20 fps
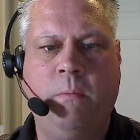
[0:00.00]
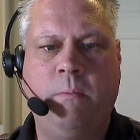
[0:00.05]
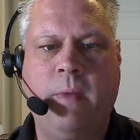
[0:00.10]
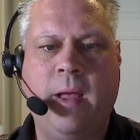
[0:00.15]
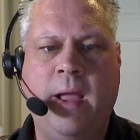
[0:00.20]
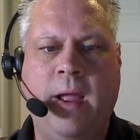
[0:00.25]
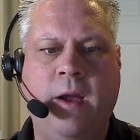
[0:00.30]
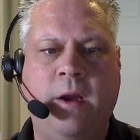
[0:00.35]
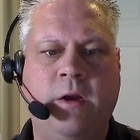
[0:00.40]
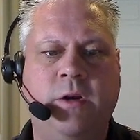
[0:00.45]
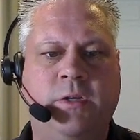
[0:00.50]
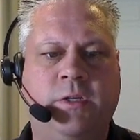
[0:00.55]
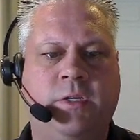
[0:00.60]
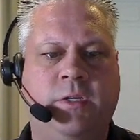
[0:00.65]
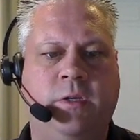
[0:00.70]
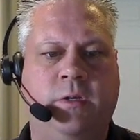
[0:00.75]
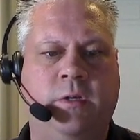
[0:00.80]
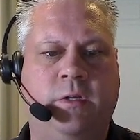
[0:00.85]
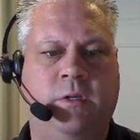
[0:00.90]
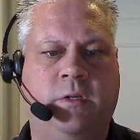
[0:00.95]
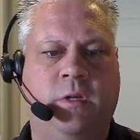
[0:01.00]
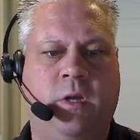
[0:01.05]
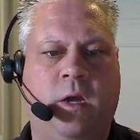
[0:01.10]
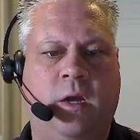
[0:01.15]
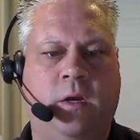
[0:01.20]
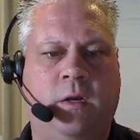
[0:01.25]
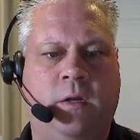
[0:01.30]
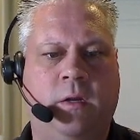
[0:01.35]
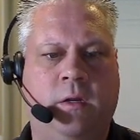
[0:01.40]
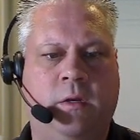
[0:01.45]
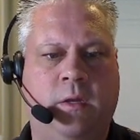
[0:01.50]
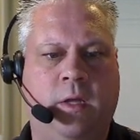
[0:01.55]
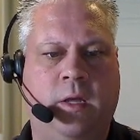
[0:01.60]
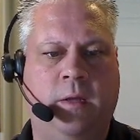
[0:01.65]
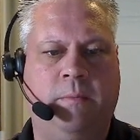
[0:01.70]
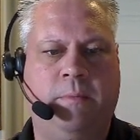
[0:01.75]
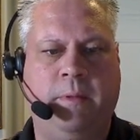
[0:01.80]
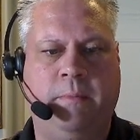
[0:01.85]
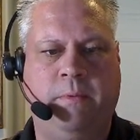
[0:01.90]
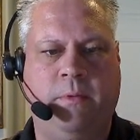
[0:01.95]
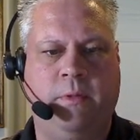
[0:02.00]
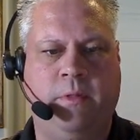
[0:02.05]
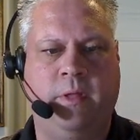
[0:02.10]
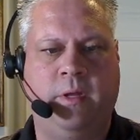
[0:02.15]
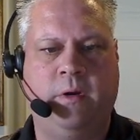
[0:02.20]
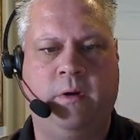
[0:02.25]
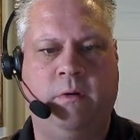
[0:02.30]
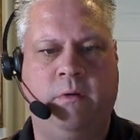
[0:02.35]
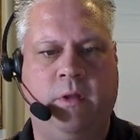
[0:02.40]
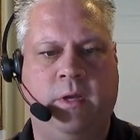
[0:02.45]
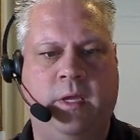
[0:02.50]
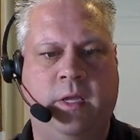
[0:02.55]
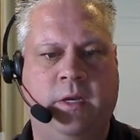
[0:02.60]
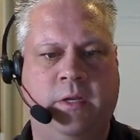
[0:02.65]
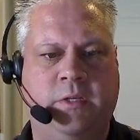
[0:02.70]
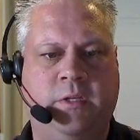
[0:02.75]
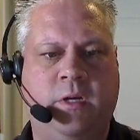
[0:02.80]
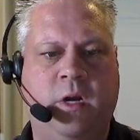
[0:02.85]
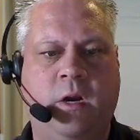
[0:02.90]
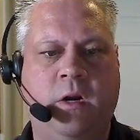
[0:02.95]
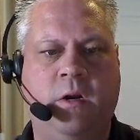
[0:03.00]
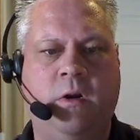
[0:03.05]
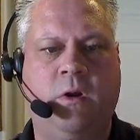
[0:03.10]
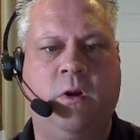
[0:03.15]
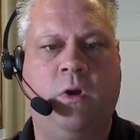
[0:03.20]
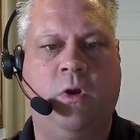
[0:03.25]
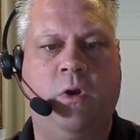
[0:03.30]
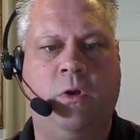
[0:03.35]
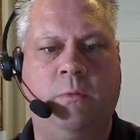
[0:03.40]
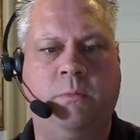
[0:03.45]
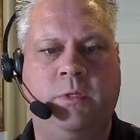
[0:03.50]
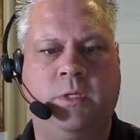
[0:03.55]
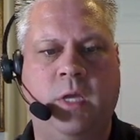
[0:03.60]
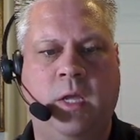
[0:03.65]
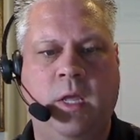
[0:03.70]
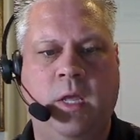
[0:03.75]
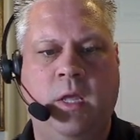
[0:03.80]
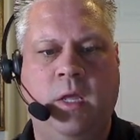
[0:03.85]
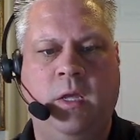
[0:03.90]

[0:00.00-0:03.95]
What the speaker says: home buyers, you could talk people that are looking at starter homes,